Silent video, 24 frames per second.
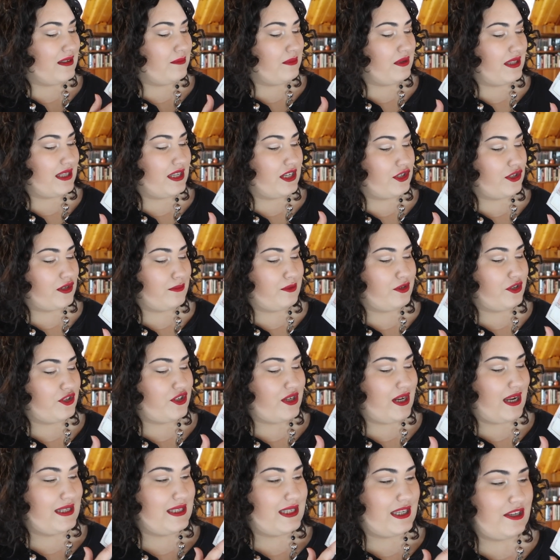some of these shimmer
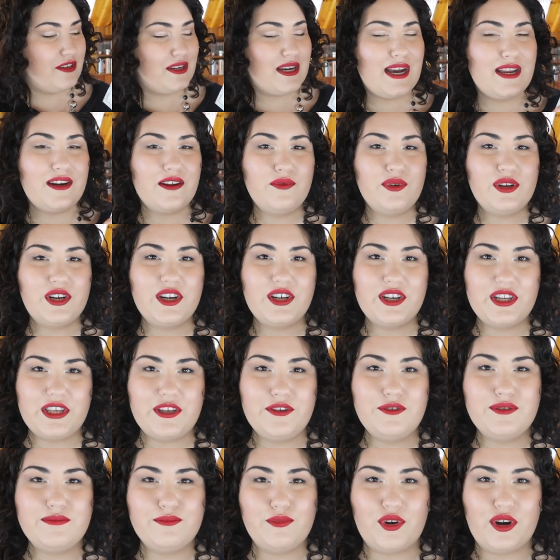shades that you kind of were going to
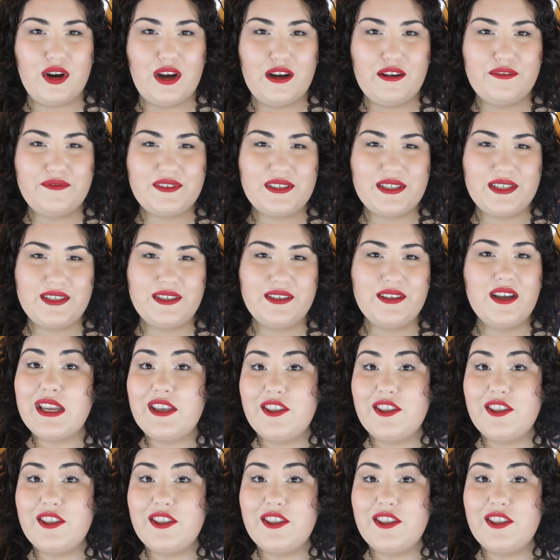use more often